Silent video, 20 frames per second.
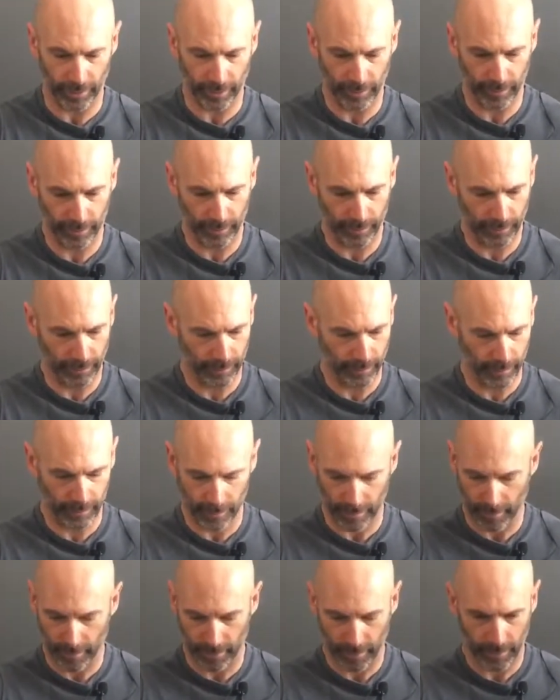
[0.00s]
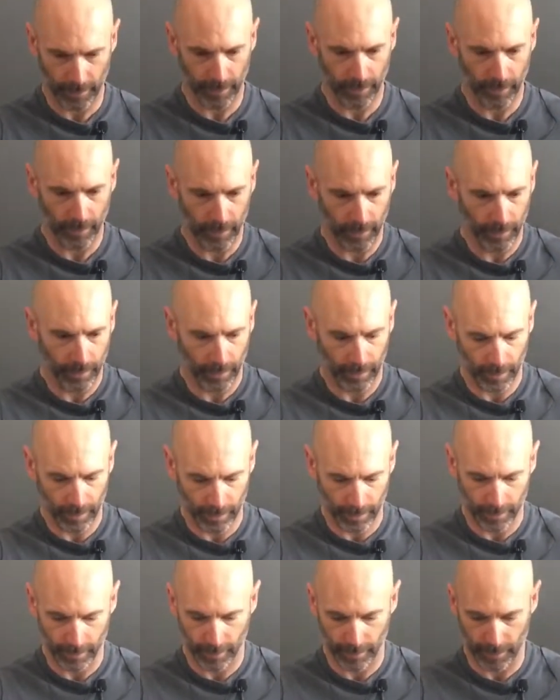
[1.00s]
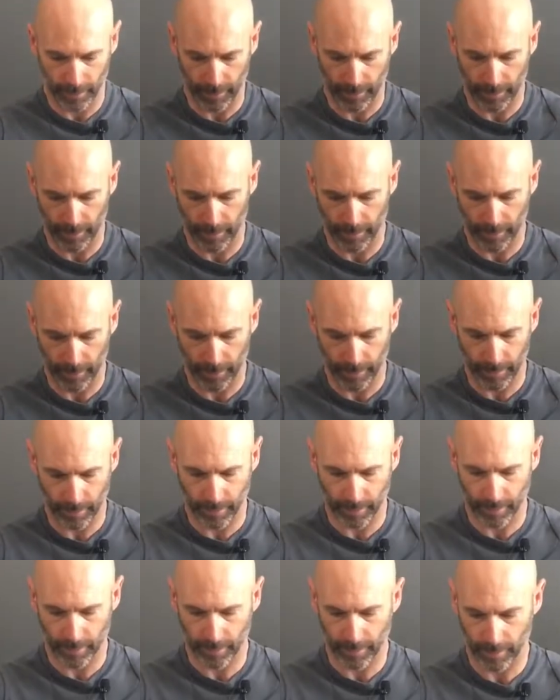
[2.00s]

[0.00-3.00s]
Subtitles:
(no one is talking)